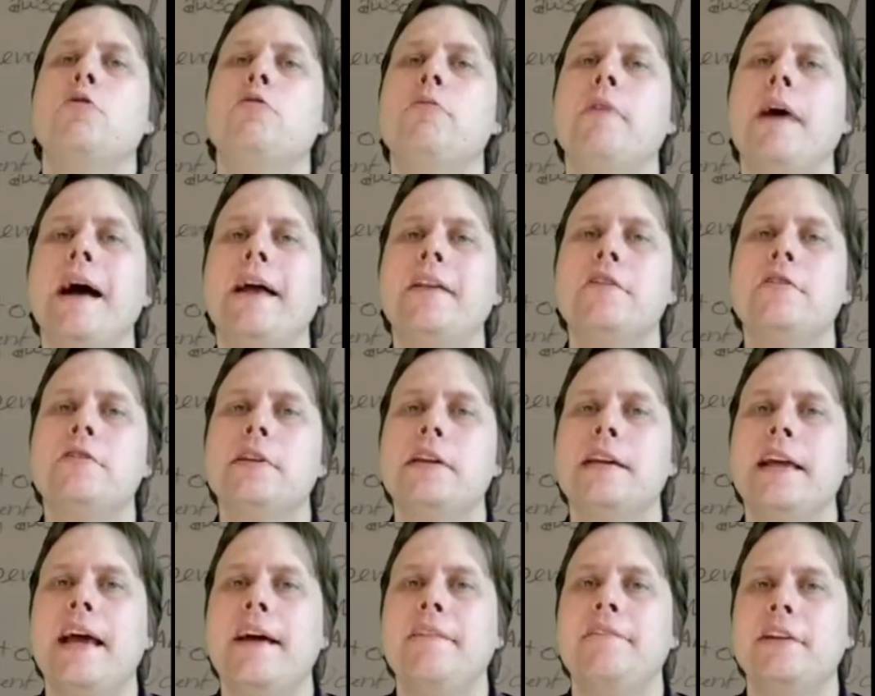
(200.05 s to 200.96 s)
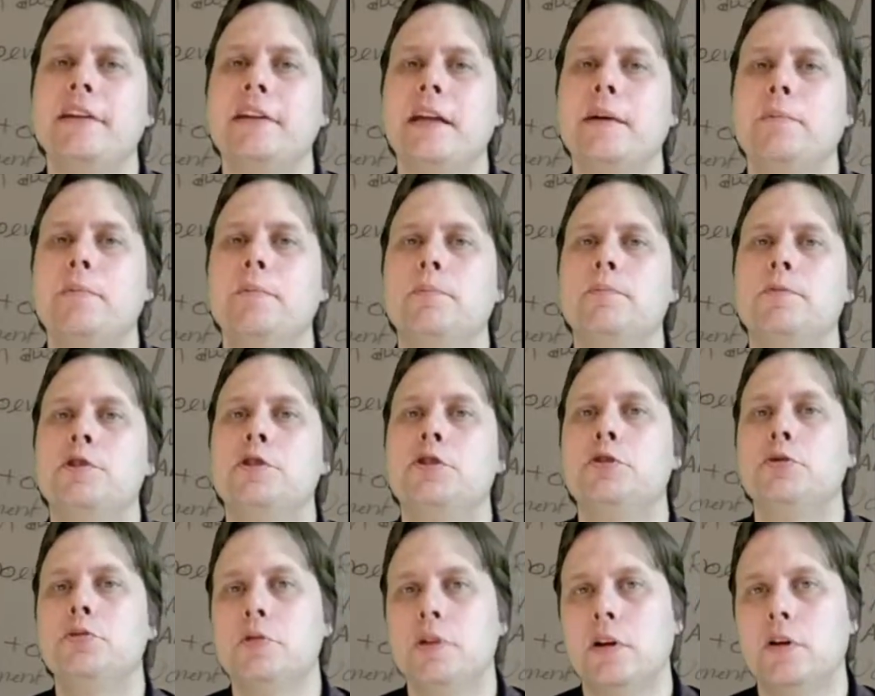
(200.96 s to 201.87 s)
Rather than having them
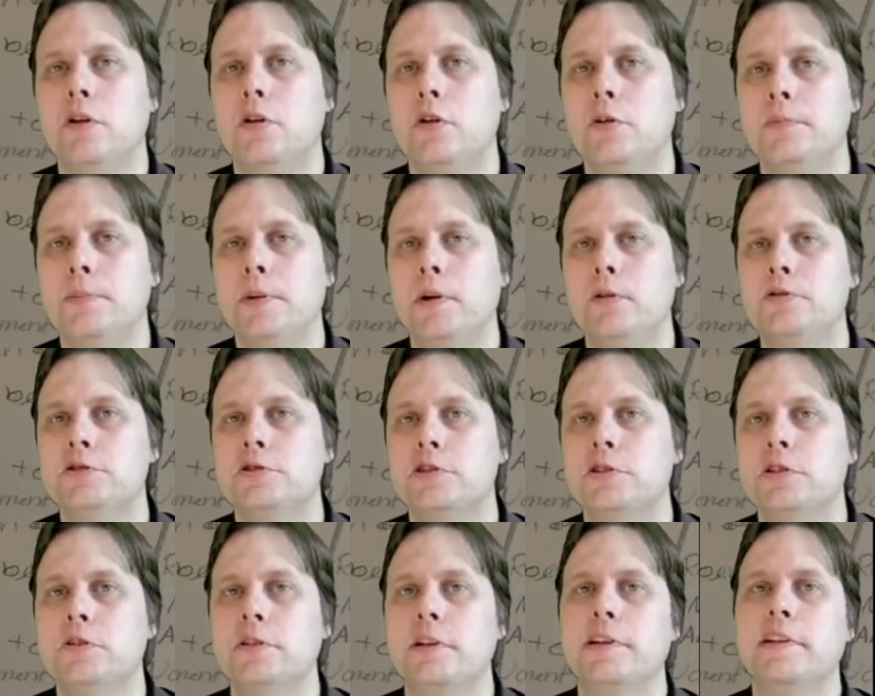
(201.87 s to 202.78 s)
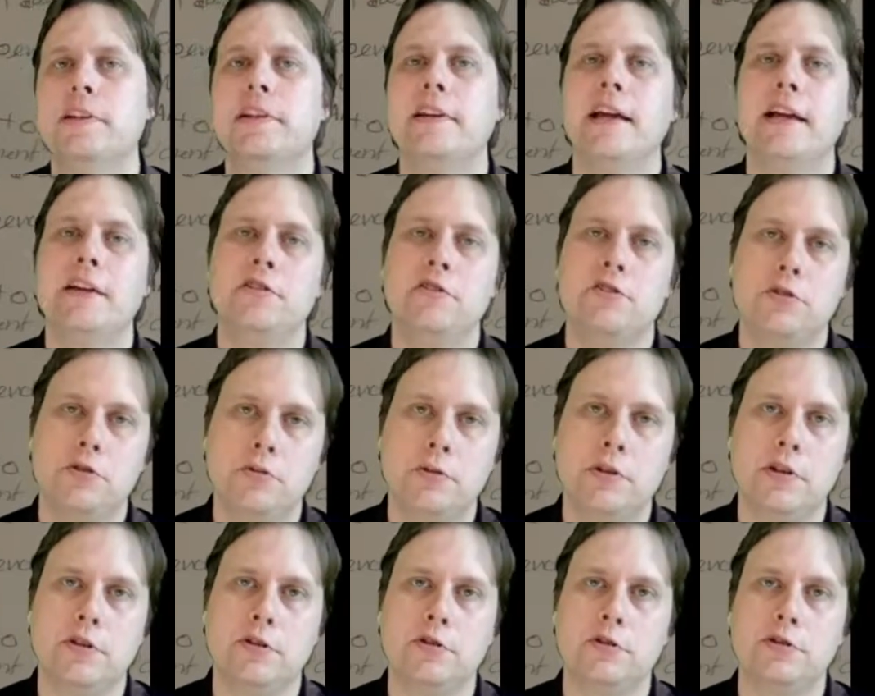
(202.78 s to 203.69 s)
do the whole poster and then do
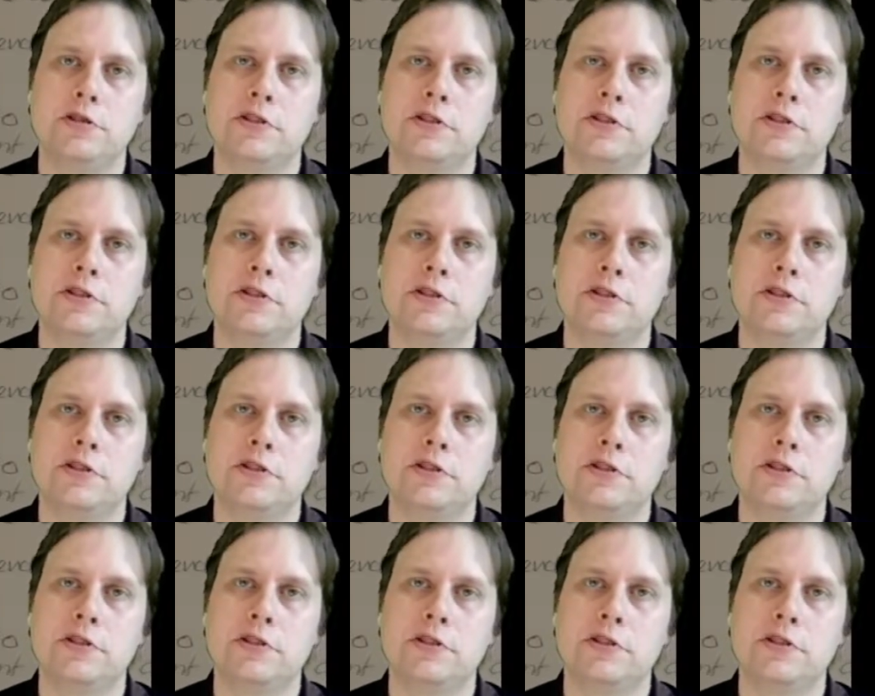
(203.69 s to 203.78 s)
the whole